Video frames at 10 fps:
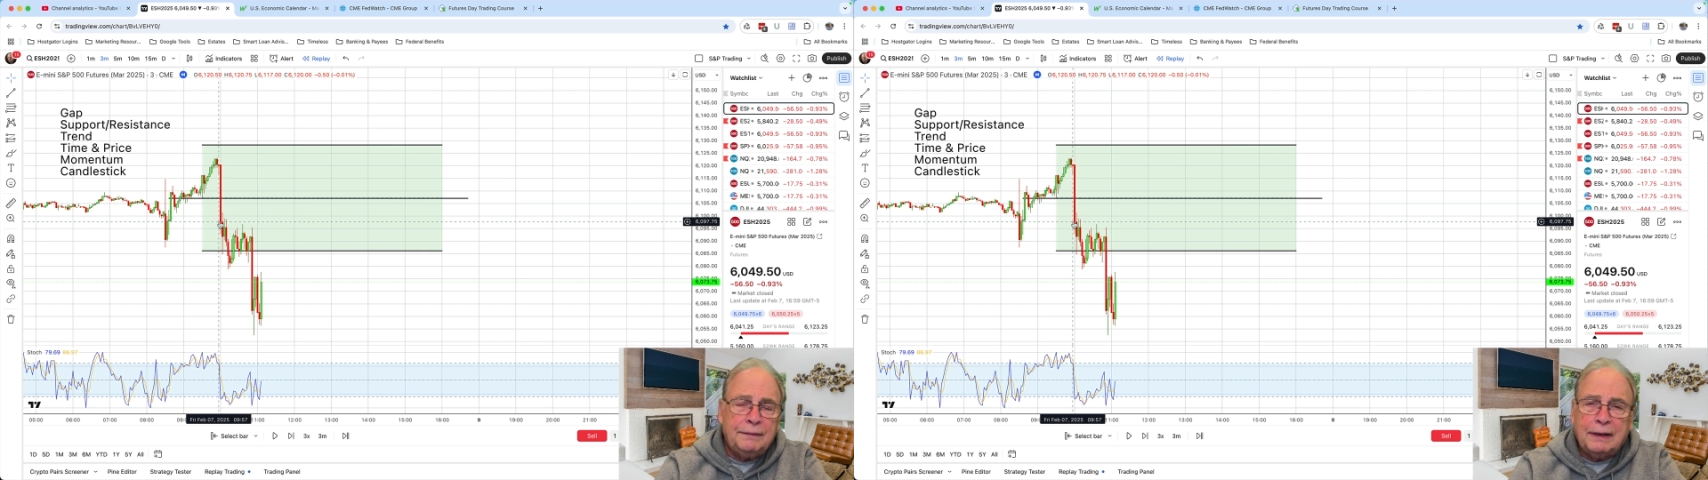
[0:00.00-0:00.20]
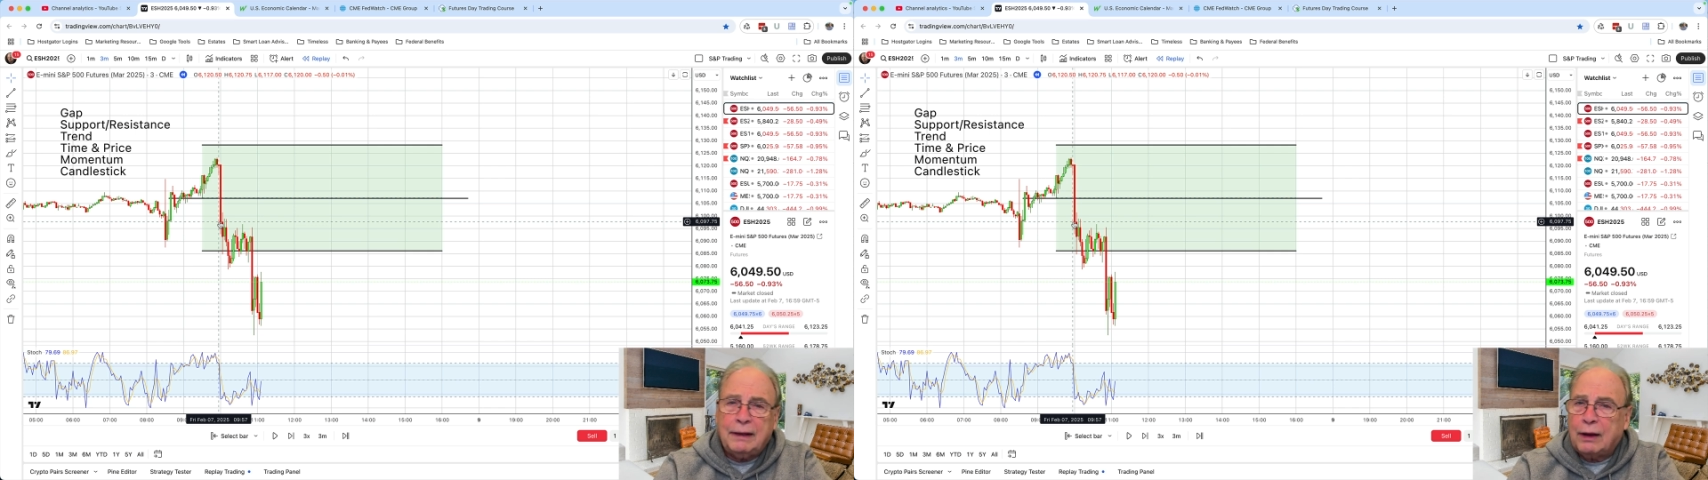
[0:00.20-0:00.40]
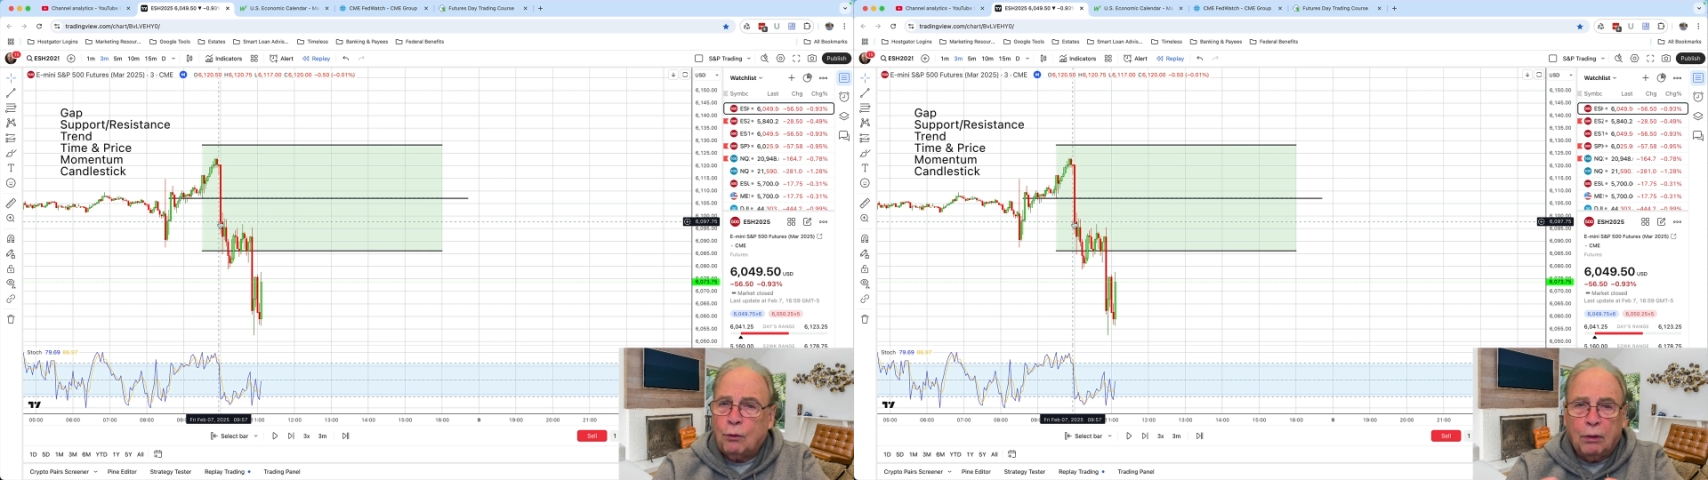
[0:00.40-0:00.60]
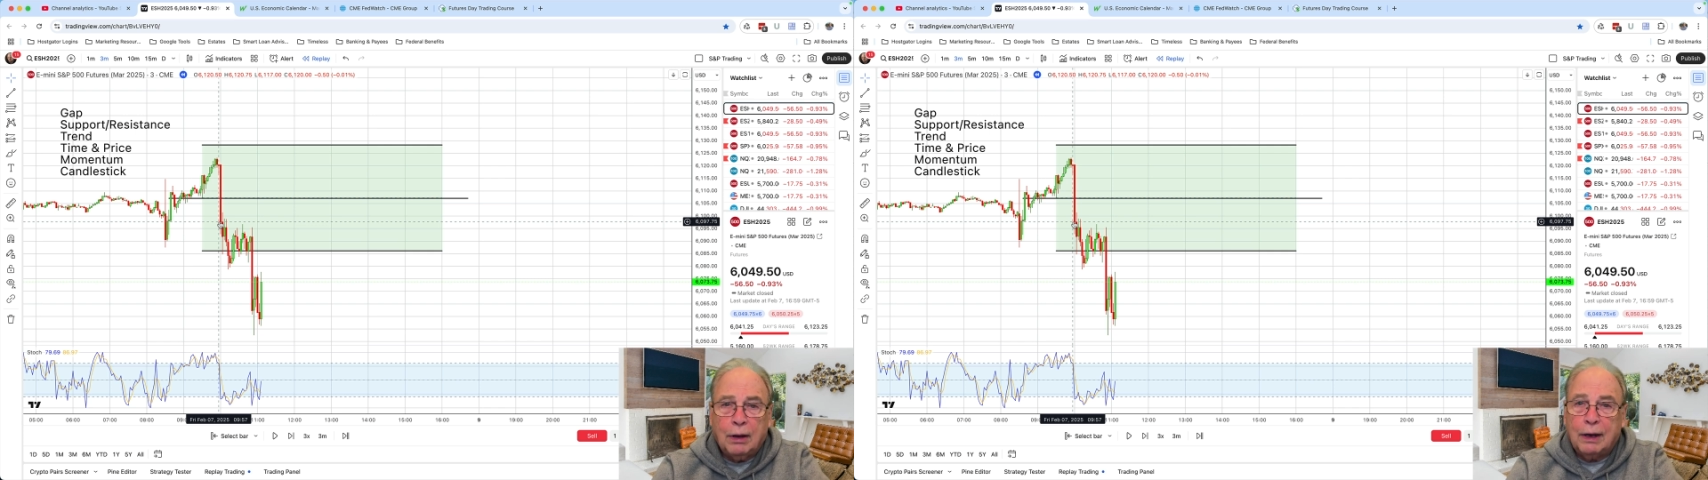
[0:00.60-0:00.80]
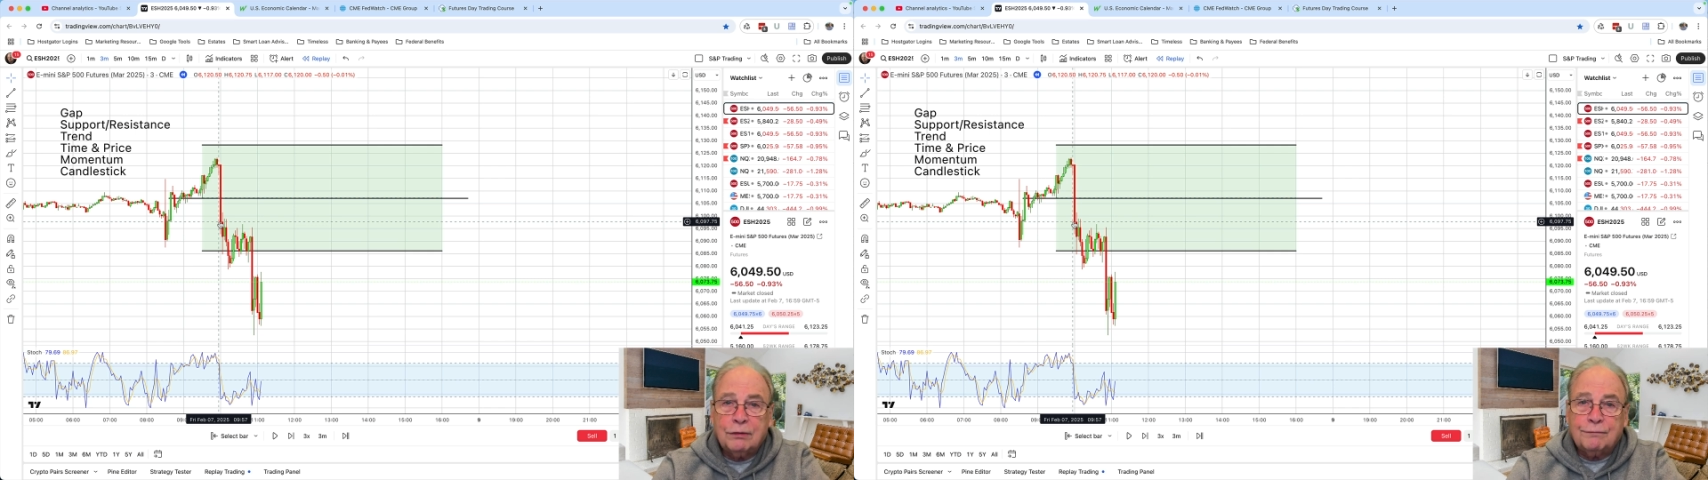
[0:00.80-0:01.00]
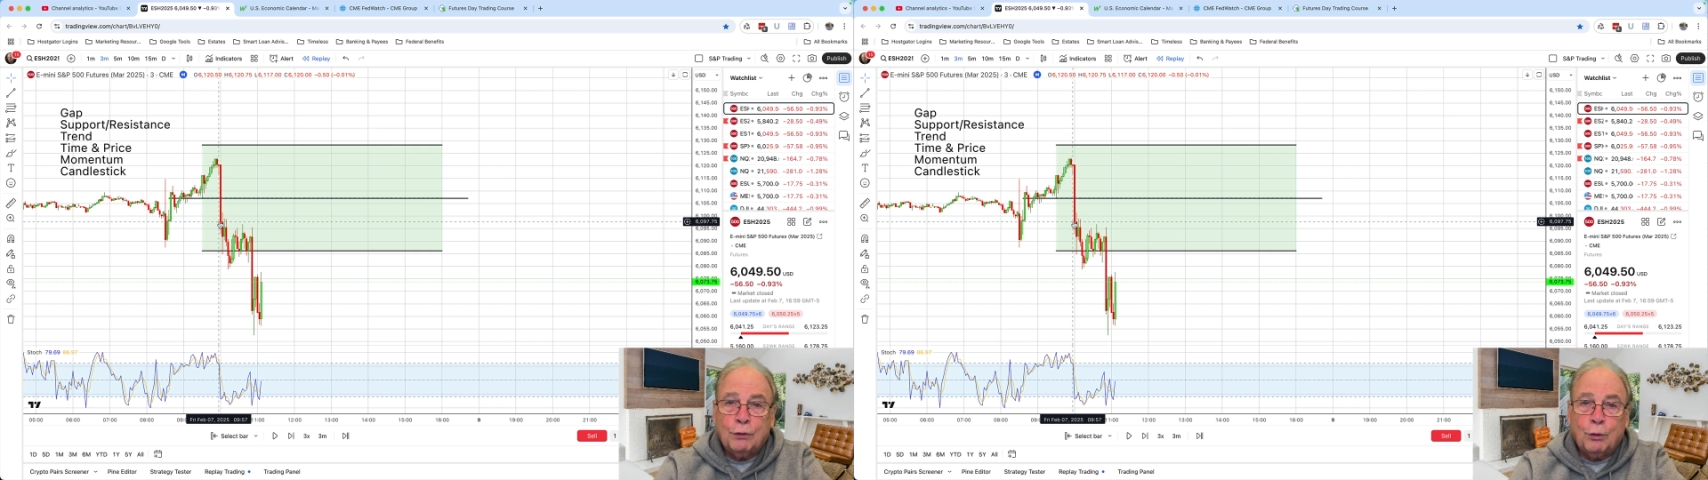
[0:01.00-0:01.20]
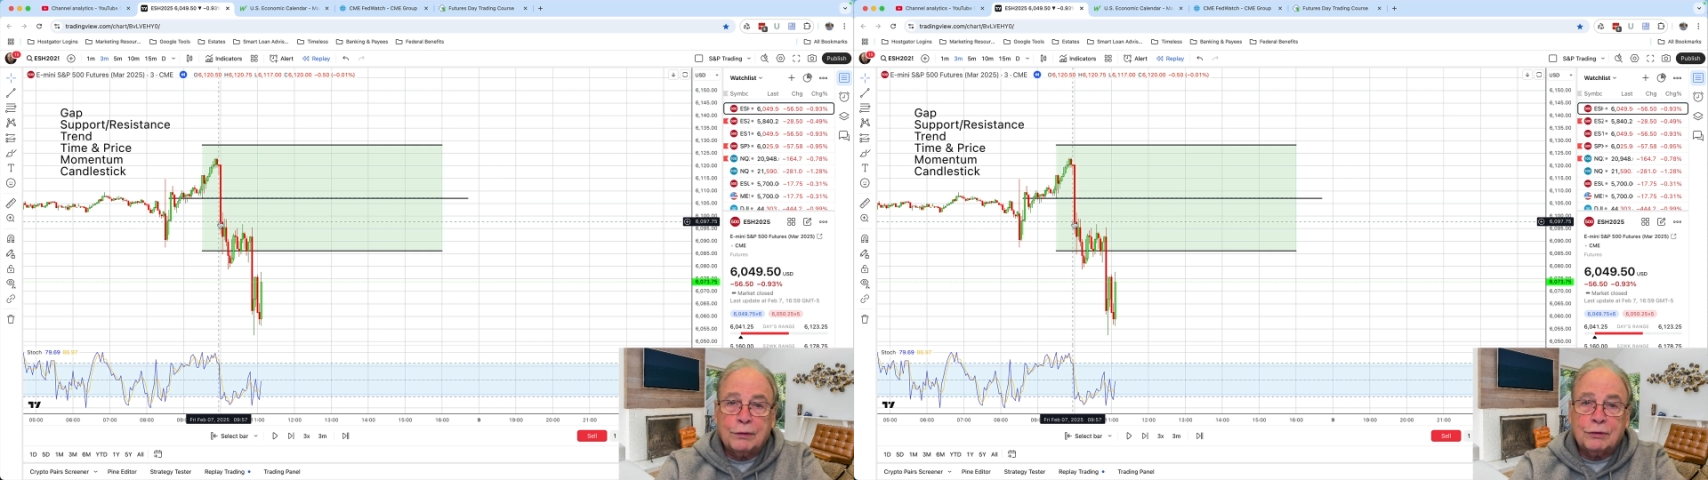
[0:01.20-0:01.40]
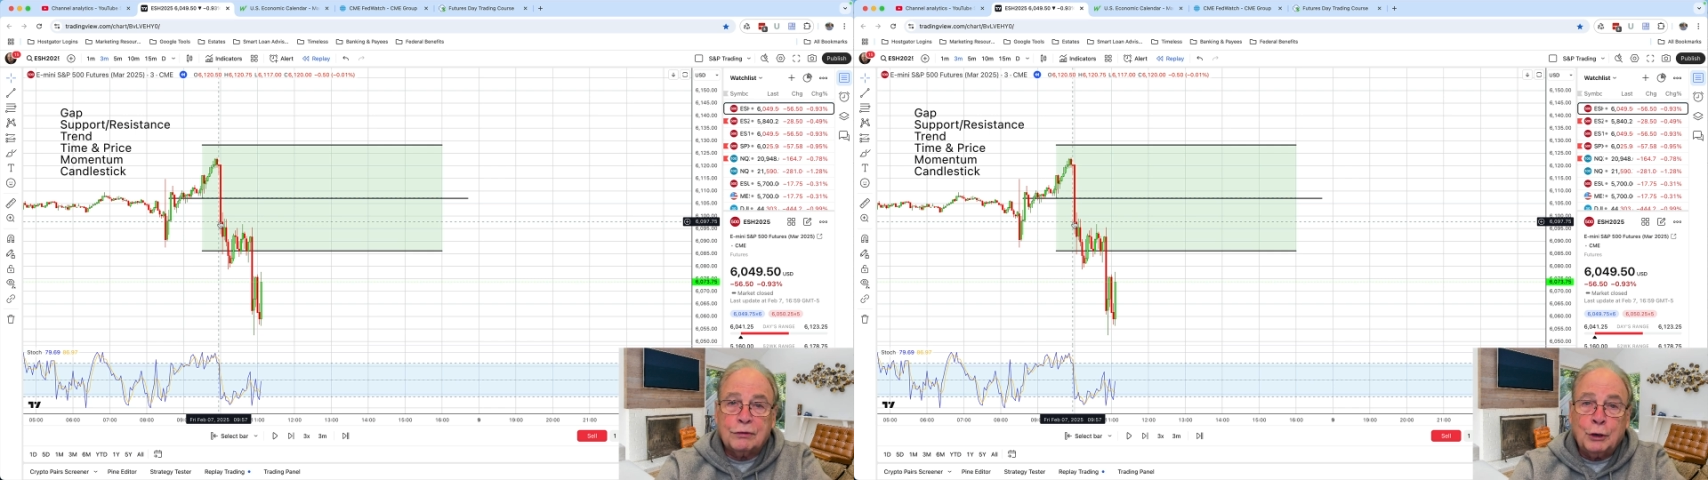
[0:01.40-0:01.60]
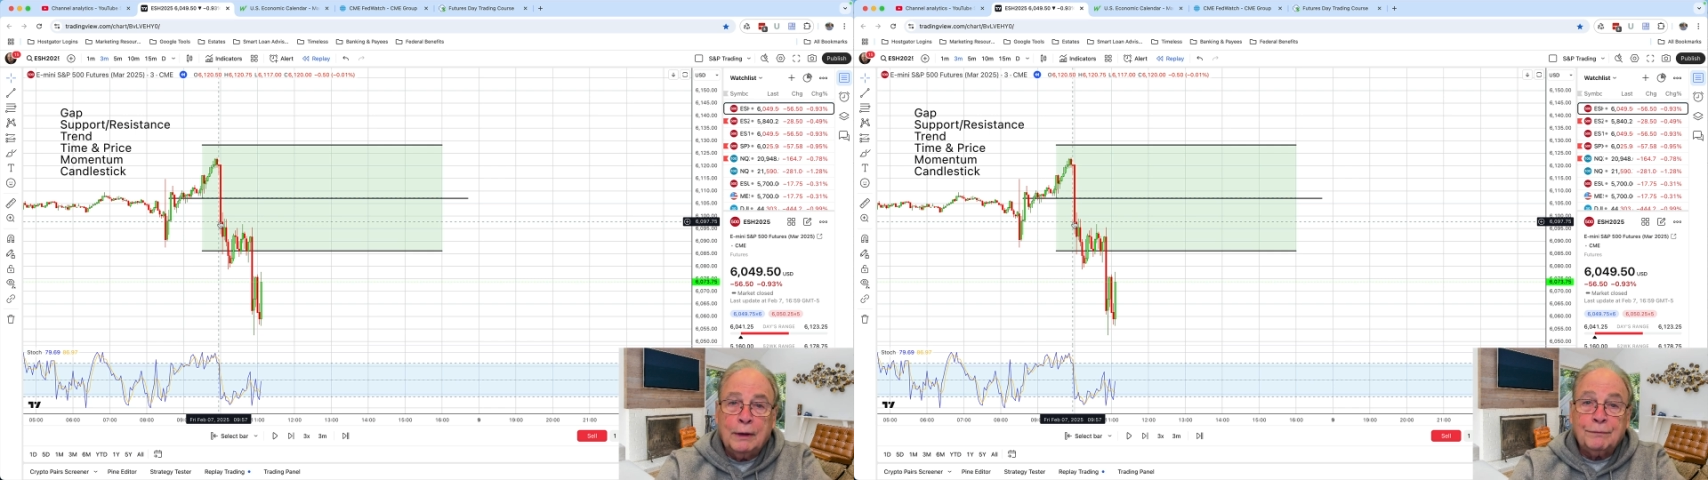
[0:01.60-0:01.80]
They take all kinds of courses